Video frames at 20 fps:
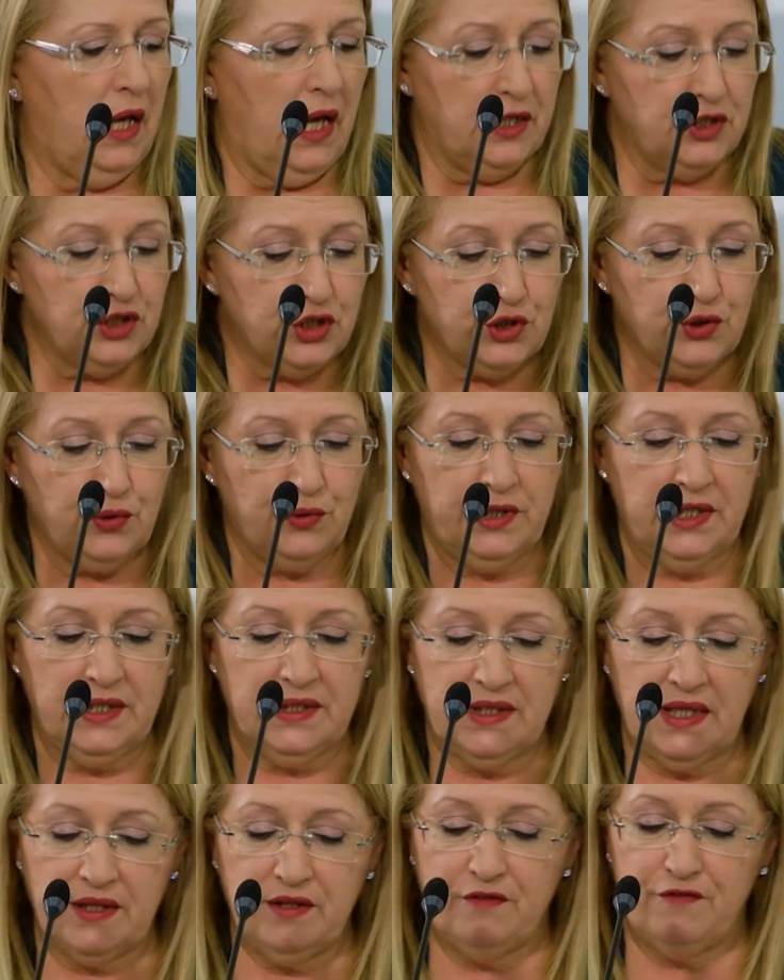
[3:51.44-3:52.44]
Ensuring
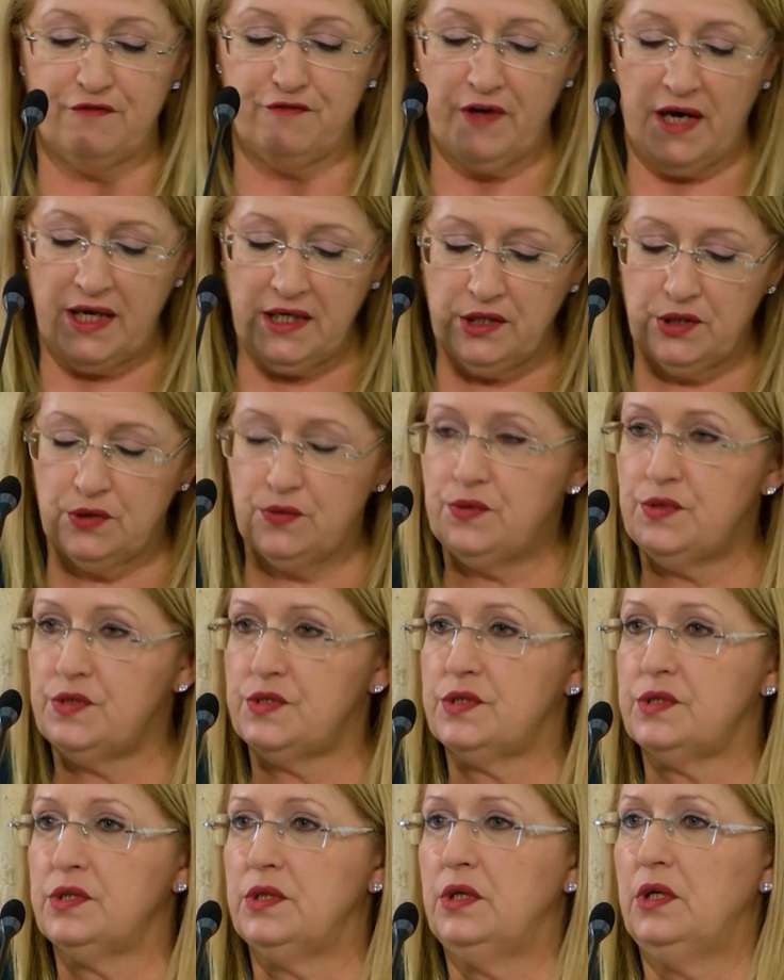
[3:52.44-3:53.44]
that the
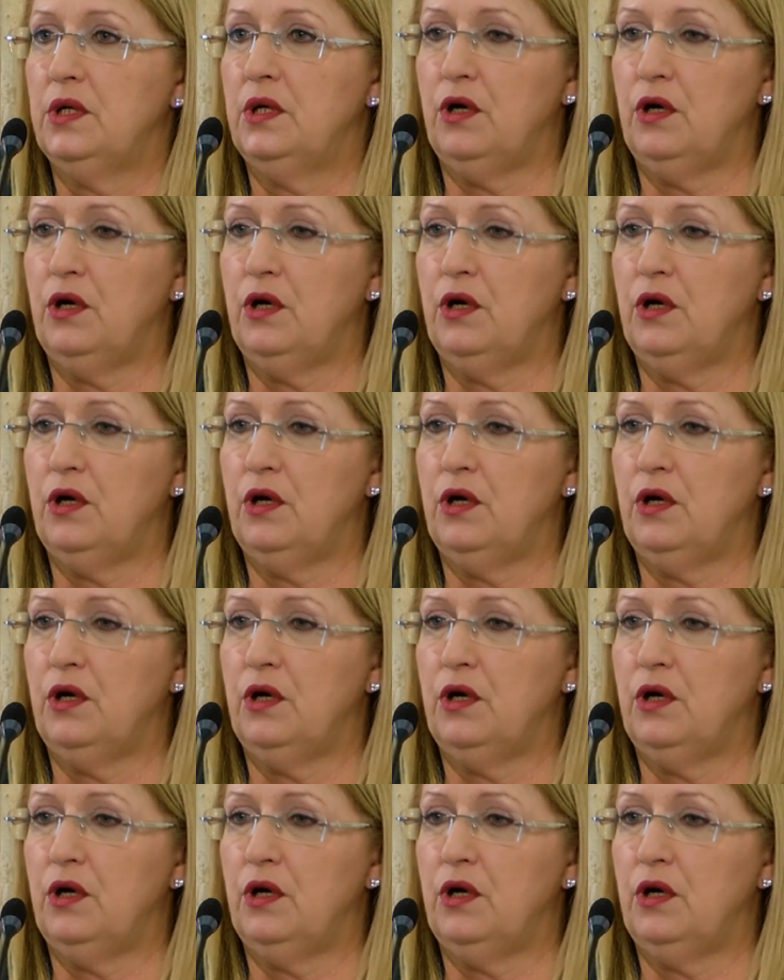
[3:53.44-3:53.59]
values